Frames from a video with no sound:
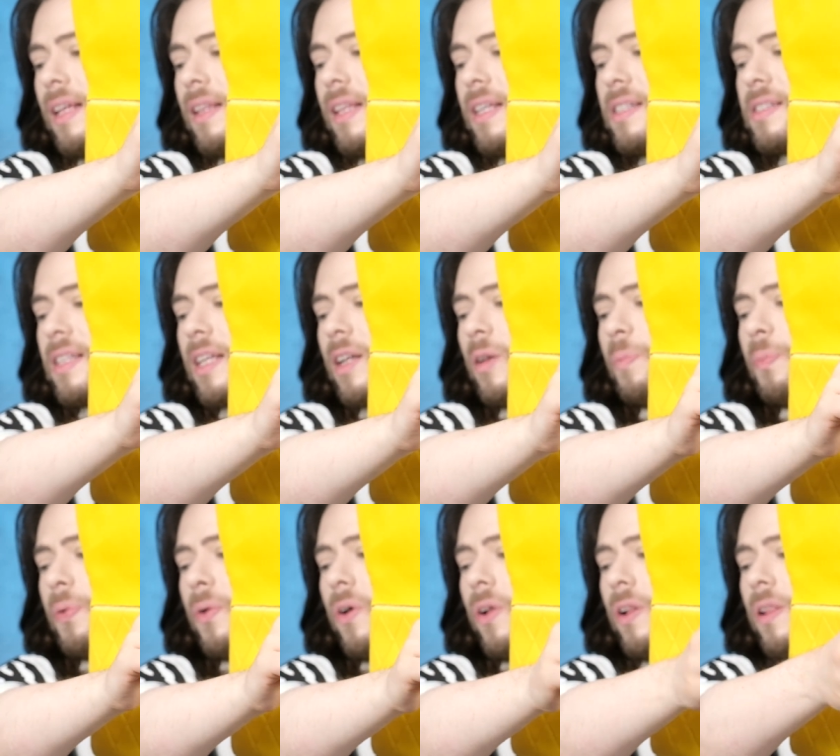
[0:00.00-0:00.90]
This little
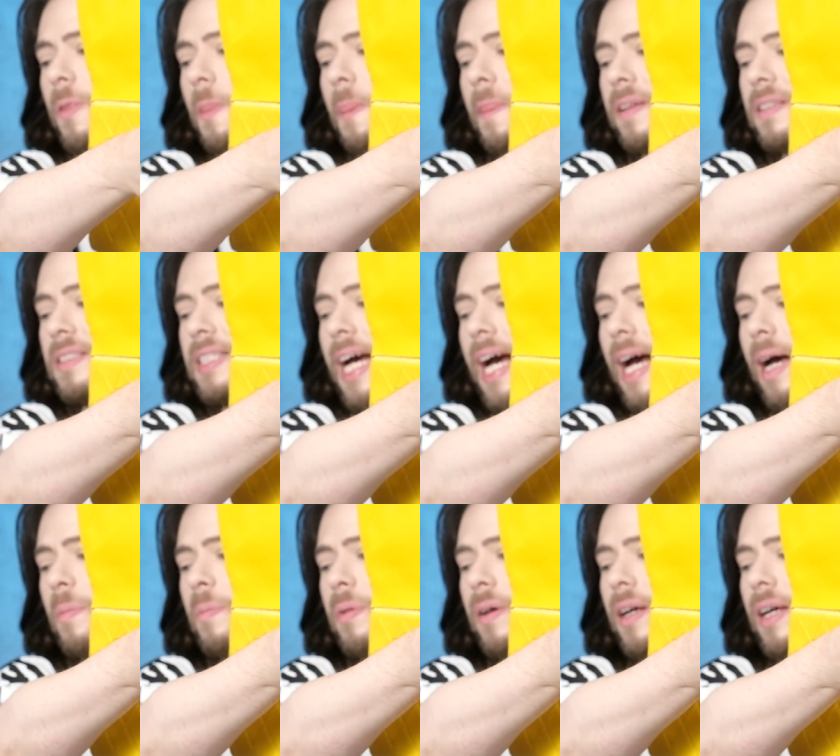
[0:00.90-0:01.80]
pull
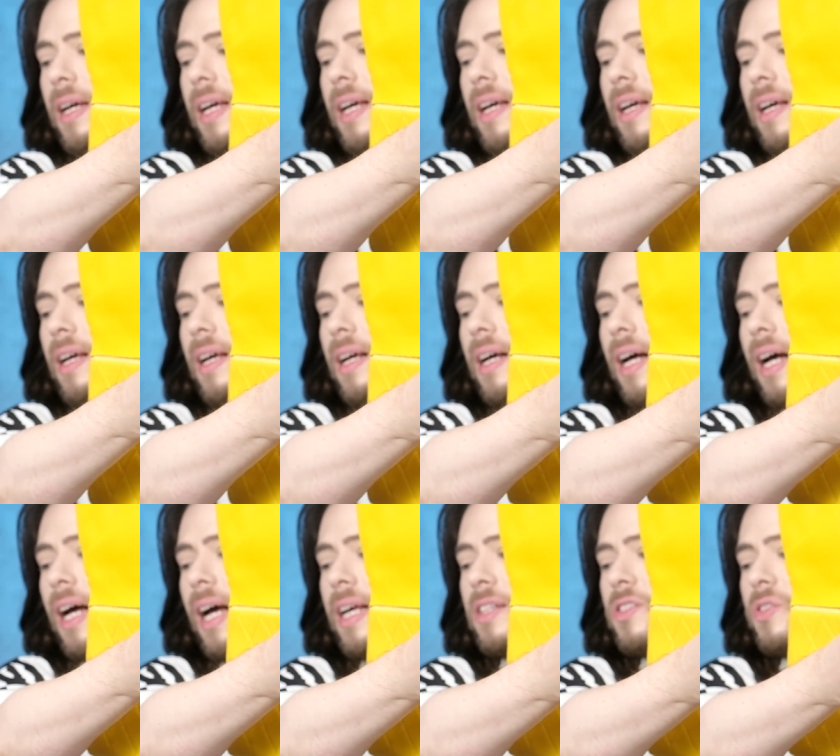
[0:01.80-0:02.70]
tab,
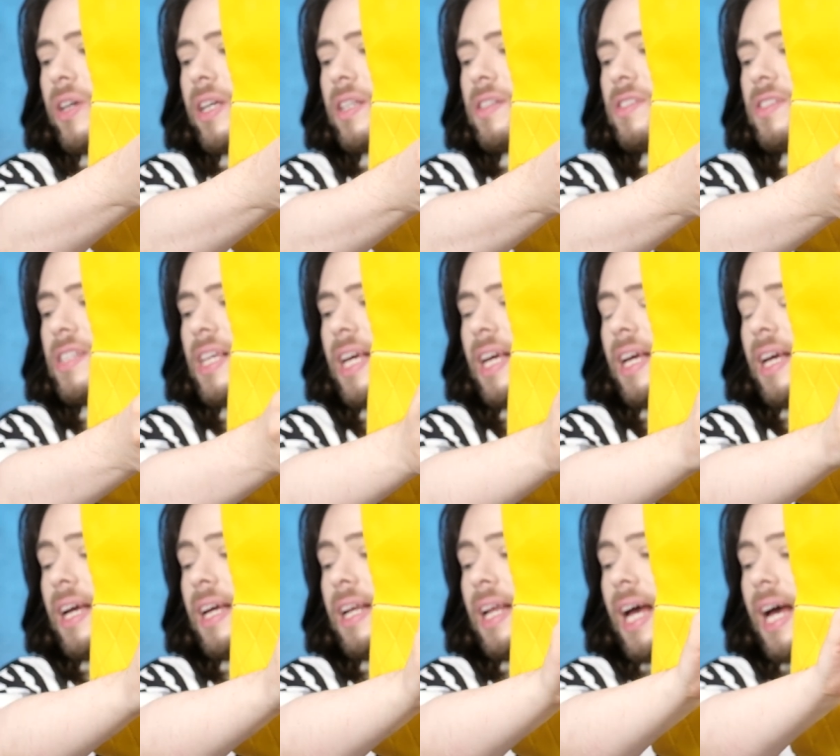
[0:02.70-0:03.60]
uh, as you can
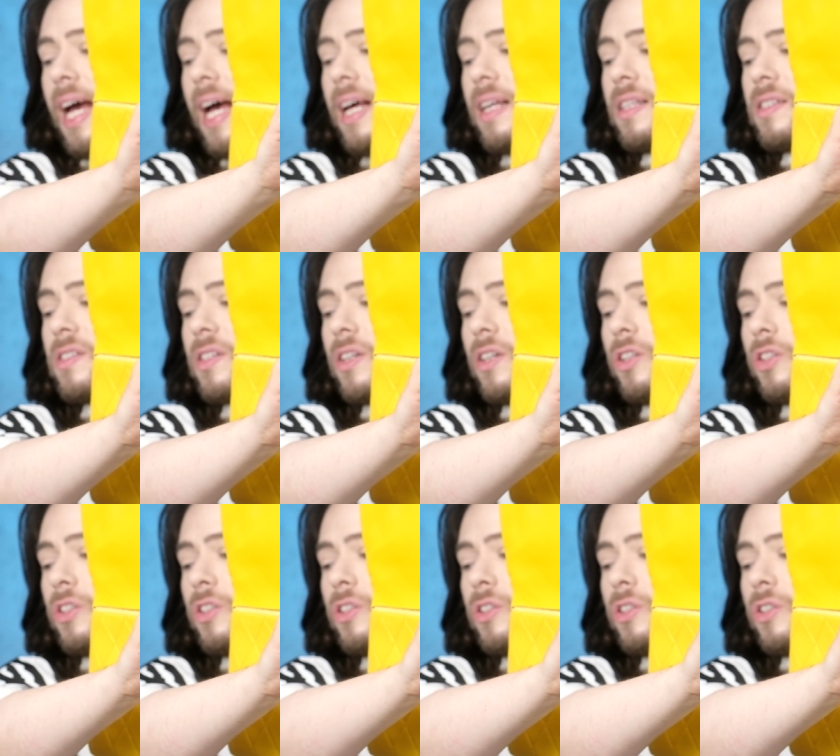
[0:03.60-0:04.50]
see, it has
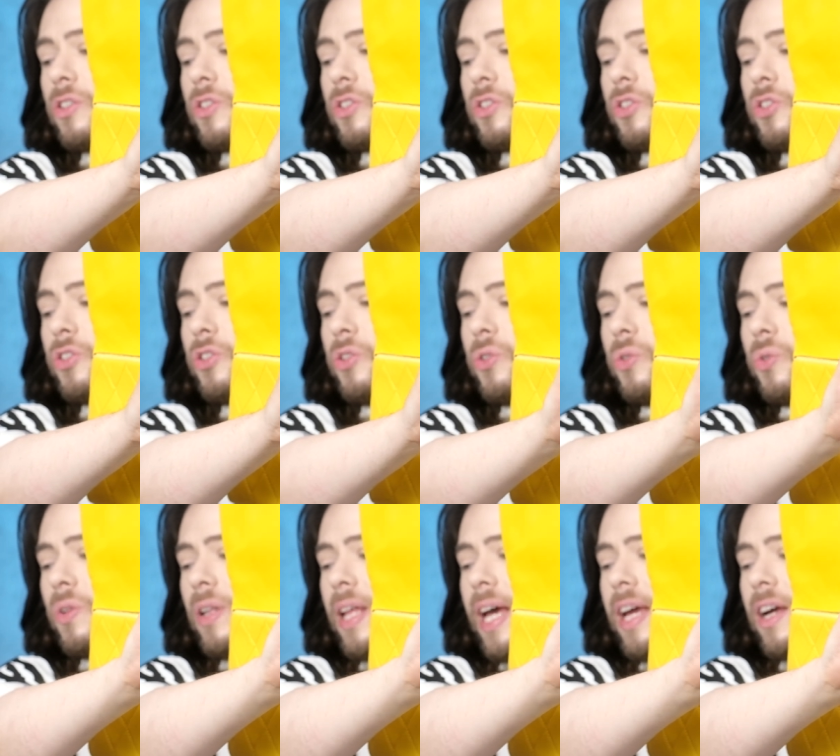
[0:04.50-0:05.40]

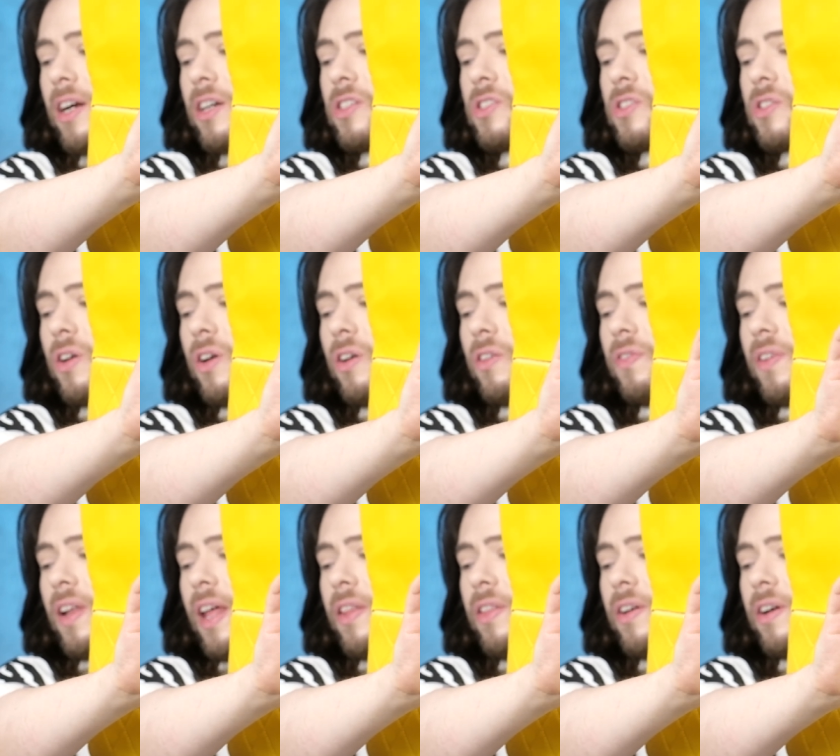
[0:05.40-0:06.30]
two layers of
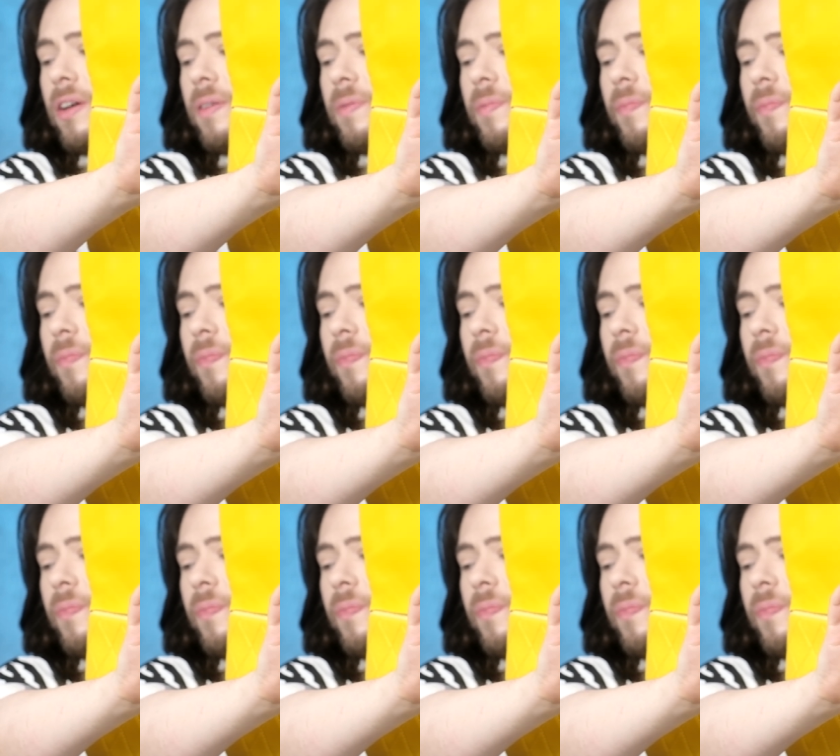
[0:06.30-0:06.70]
leather.